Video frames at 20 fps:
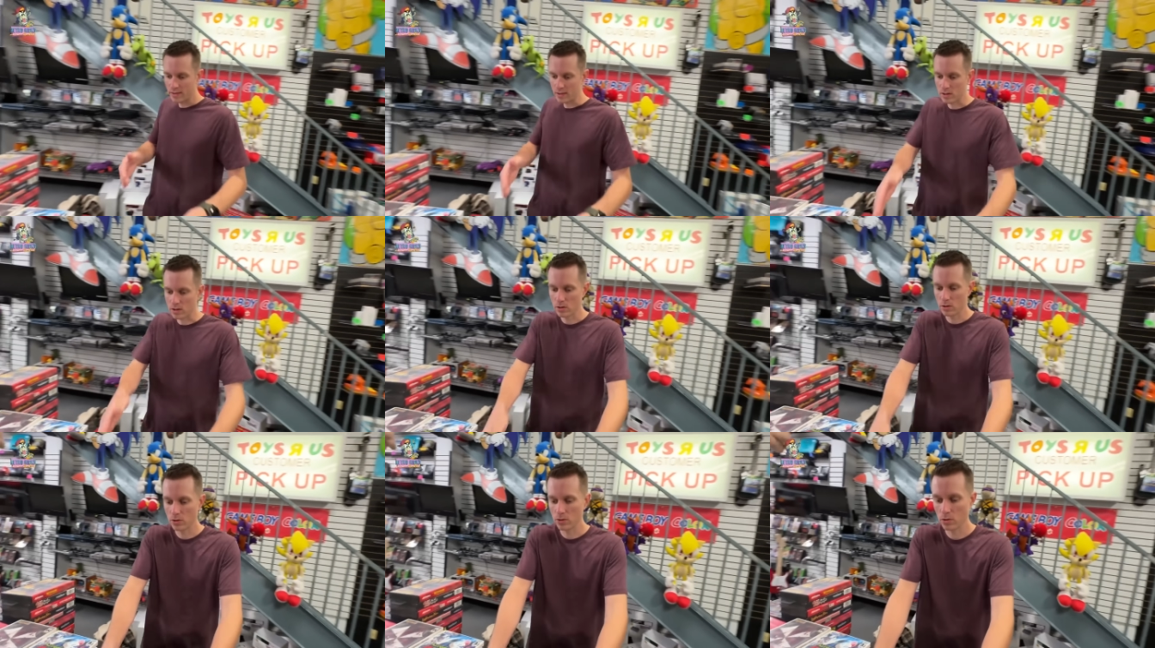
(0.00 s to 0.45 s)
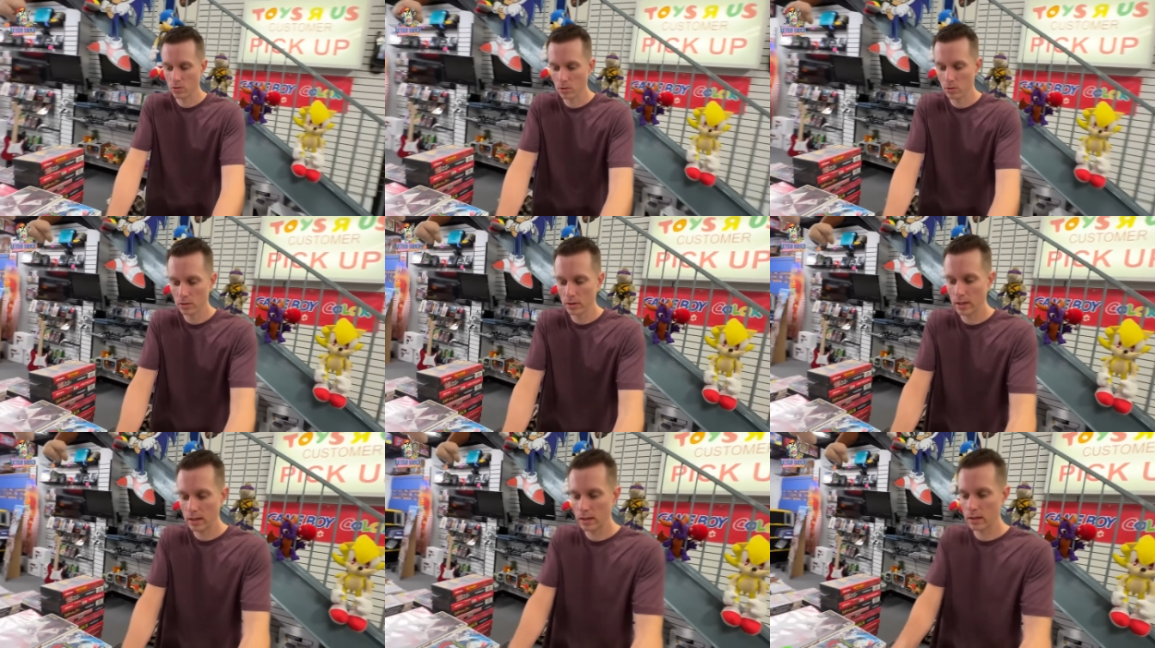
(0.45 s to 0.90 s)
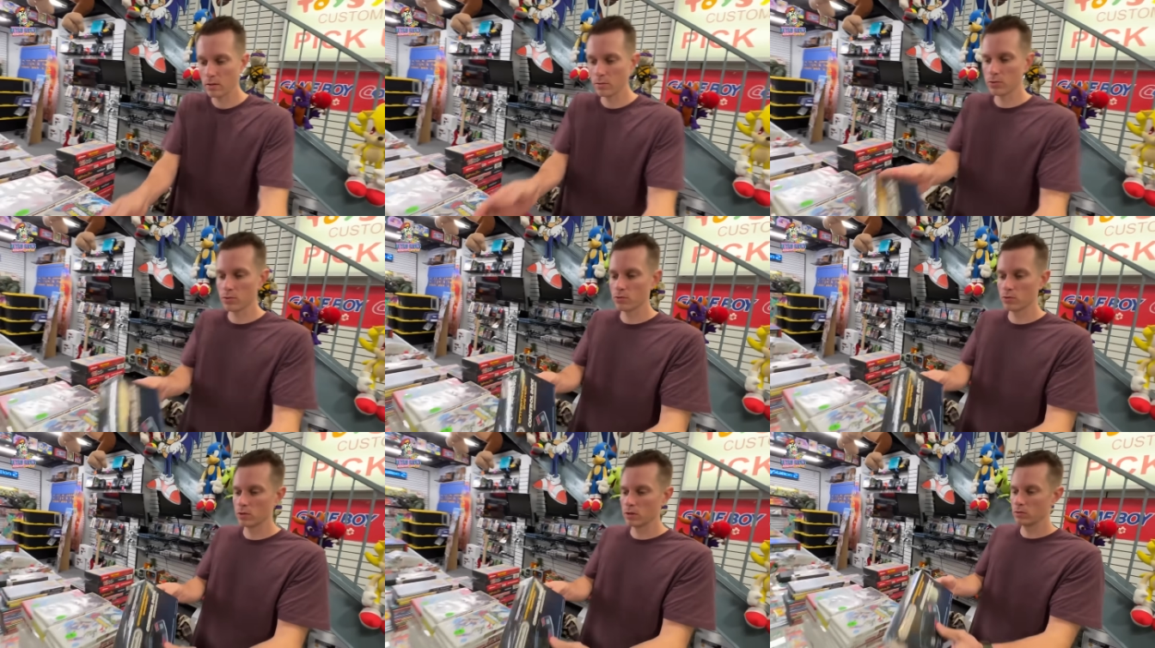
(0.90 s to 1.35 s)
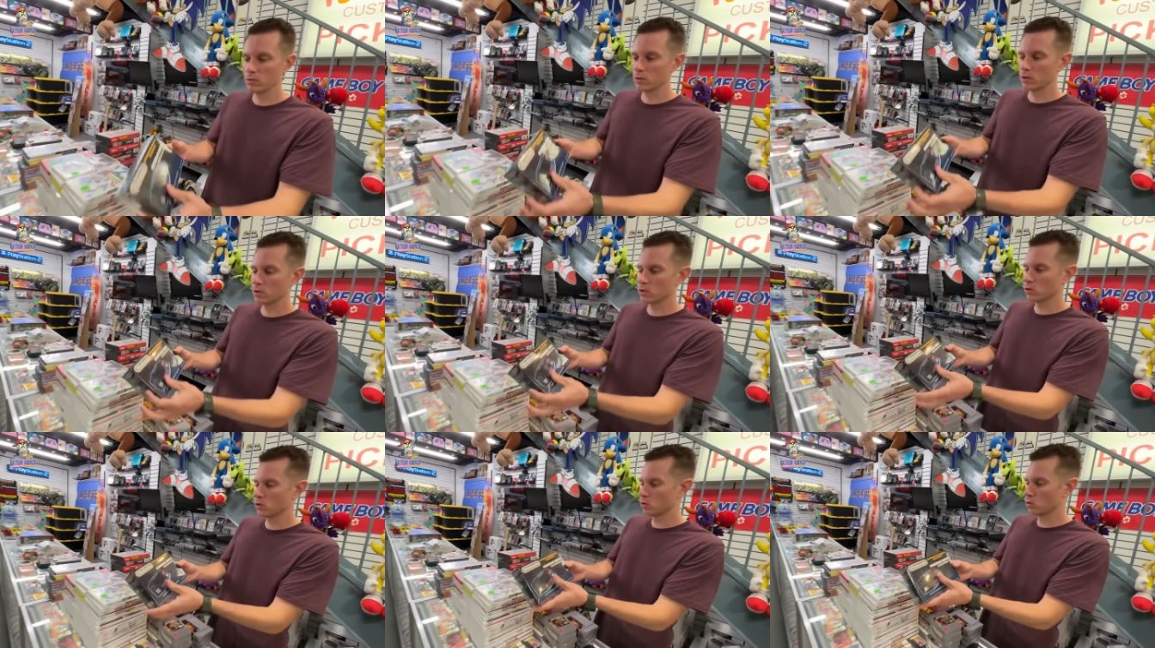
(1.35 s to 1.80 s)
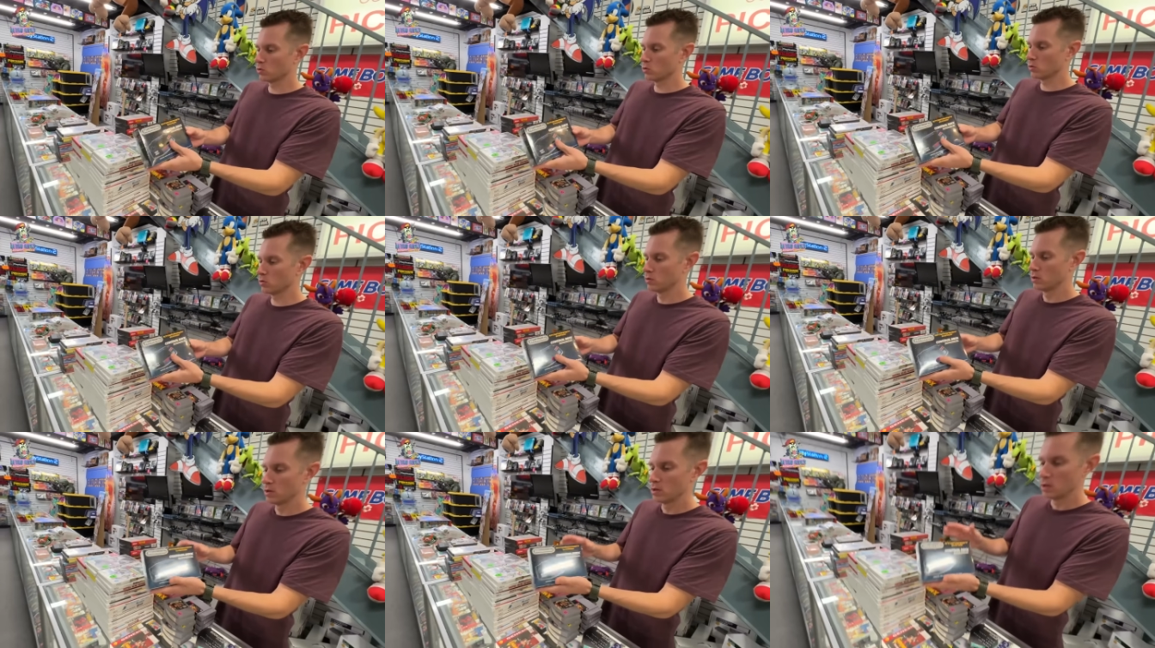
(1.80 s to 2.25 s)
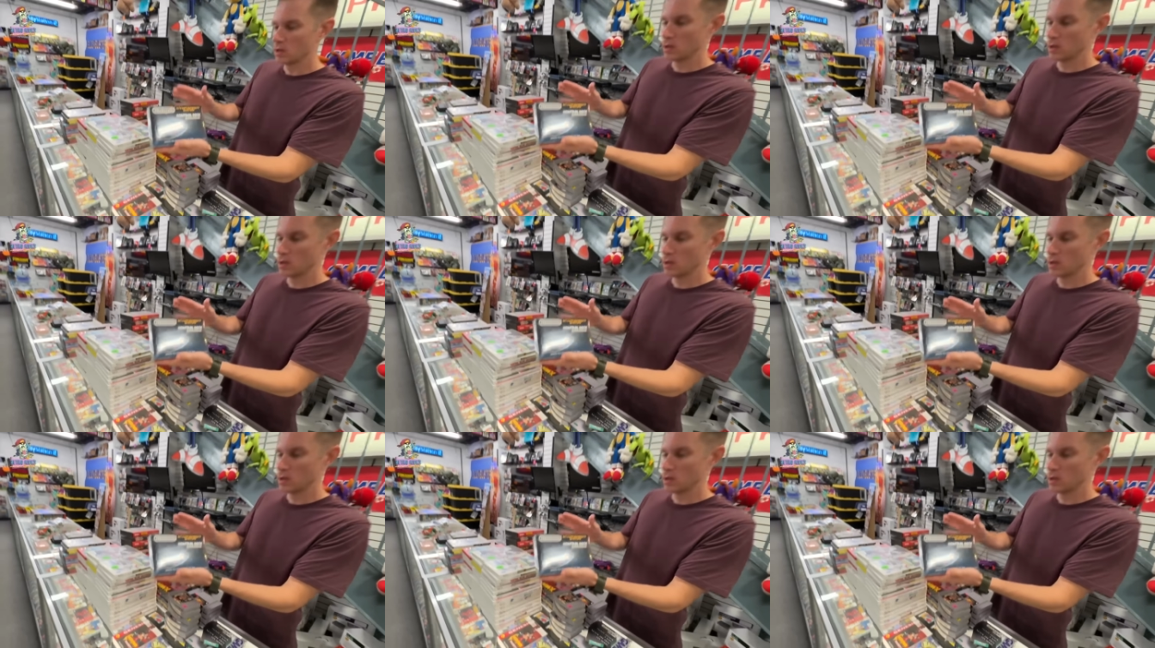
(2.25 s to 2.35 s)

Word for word: this control deck that was really really cool. That